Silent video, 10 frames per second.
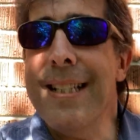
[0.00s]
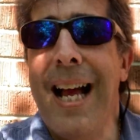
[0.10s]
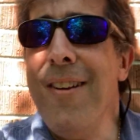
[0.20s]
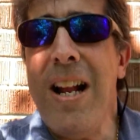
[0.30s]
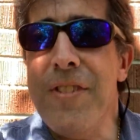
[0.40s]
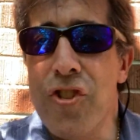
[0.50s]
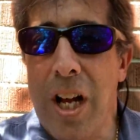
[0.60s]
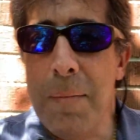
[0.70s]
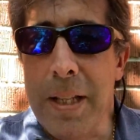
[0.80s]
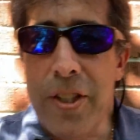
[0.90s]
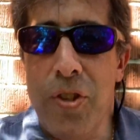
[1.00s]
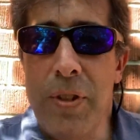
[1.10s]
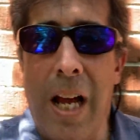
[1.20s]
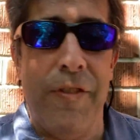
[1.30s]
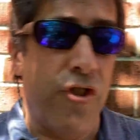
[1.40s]
I don't have a job like you.
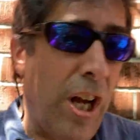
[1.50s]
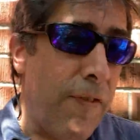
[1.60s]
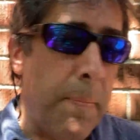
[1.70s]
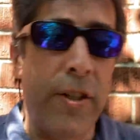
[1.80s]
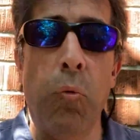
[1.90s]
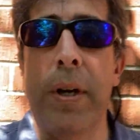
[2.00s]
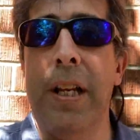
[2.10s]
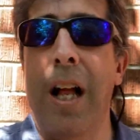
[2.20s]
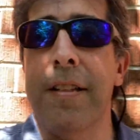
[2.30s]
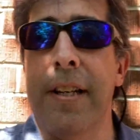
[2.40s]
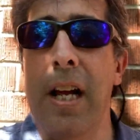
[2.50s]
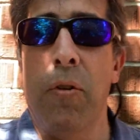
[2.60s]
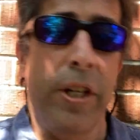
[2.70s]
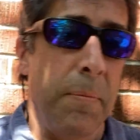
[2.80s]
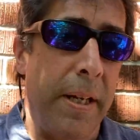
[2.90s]
You have a job, you make $20 an
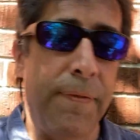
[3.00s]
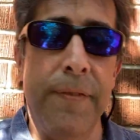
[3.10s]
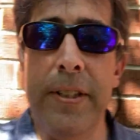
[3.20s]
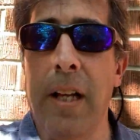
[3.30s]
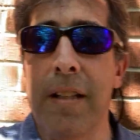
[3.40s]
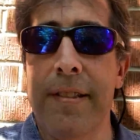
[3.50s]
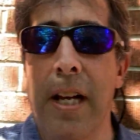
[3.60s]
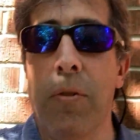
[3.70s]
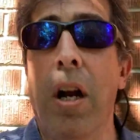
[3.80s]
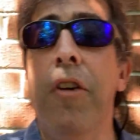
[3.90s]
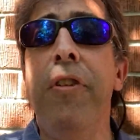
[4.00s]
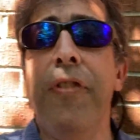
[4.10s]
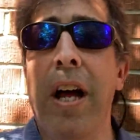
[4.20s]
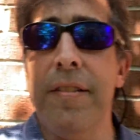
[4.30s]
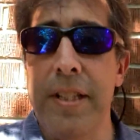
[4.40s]
hour, you make $50 an hour.
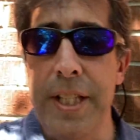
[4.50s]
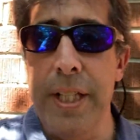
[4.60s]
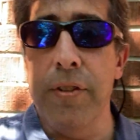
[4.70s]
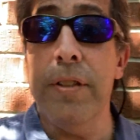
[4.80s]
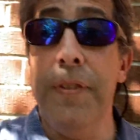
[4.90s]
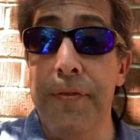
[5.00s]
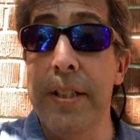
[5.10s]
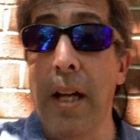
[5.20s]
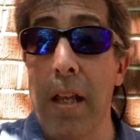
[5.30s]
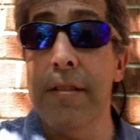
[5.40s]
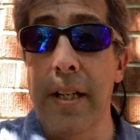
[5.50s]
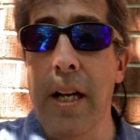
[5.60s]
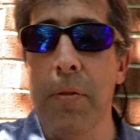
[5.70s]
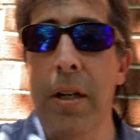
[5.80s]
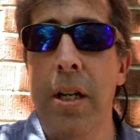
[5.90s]
$100,000 a year is $50 an hour.